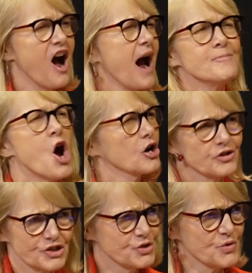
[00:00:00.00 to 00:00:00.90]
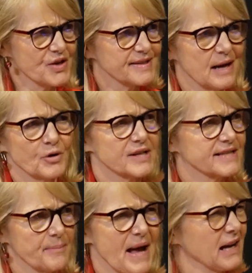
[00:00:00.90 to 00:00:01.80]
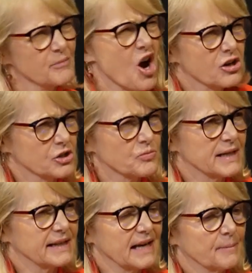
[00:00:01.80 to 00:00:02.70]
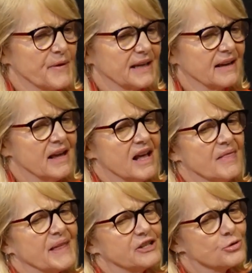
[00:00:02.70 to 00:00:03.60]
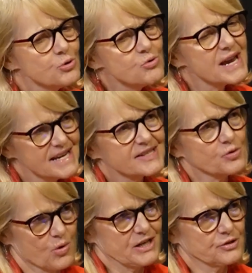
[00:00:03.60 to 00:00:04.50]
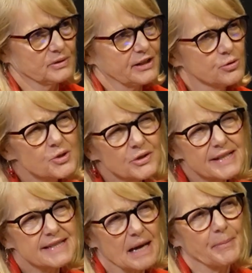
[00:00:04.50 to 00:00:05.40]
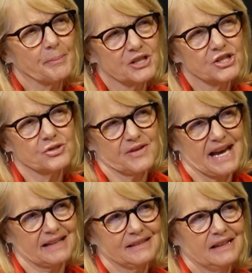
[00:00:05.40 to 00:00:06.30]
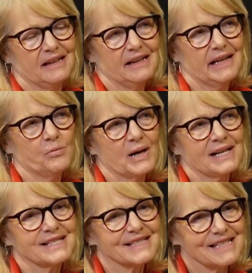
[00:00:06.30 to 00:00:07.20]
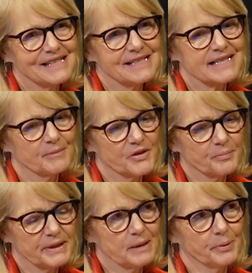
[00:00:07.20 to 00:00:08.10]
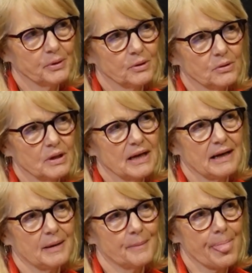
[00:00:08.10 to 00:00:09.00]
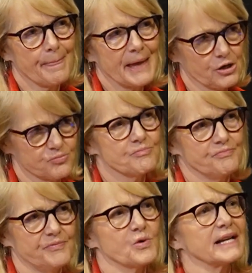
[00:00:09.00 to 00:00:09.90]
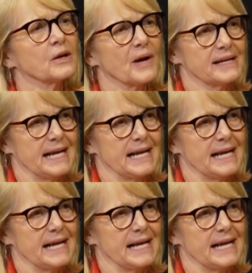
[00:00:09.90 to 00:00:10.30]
I'm not going to do this. I'm going to step back. I'm not going to run again. I'm thinking, then who is going to? Like, who's going to step up and do that? And when I see some of the people that are running right